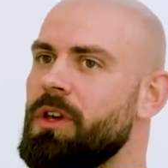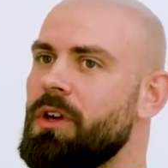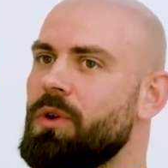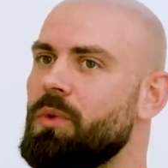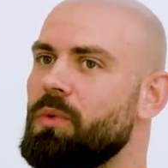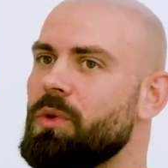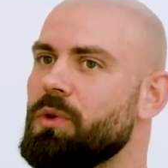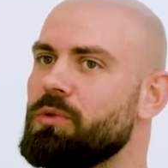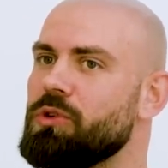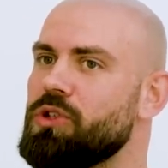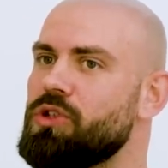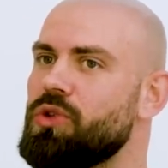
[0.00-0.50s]

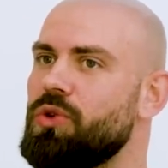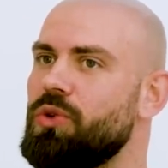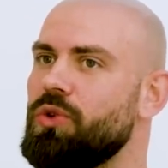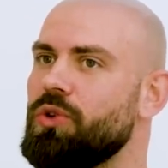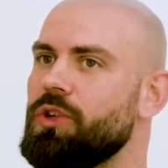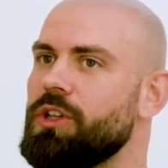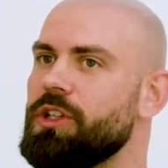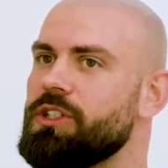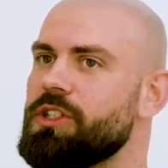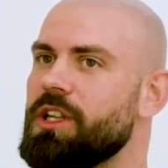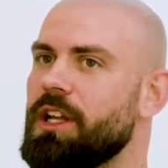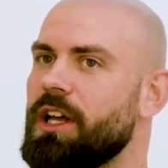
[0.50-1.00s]
we were
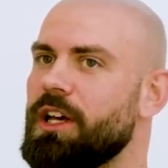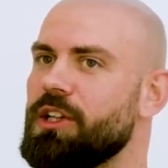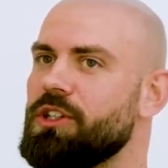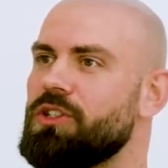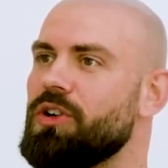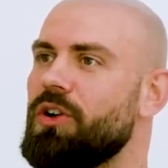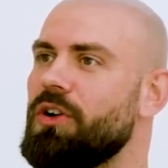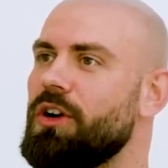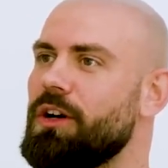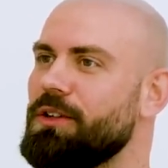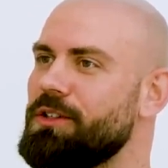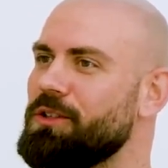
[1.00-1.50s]
talking to like
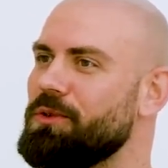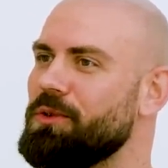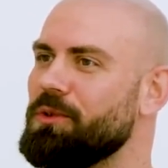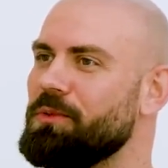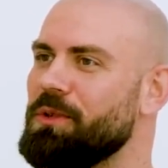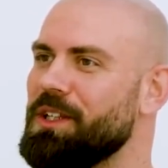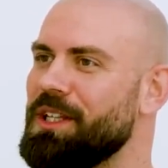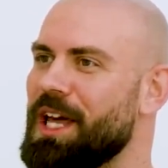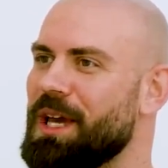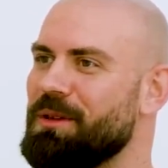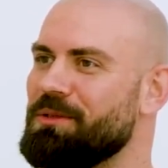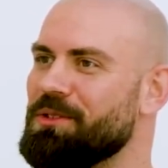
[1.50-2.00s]
doc, I don't want to
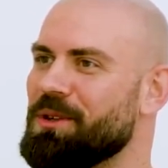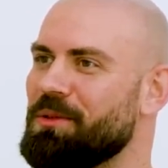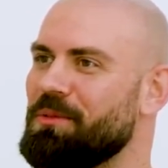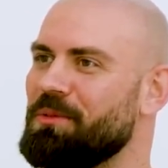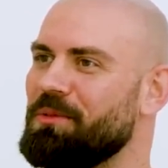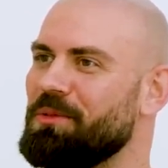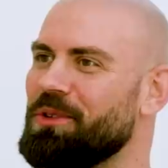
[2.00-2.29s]
be name dropping.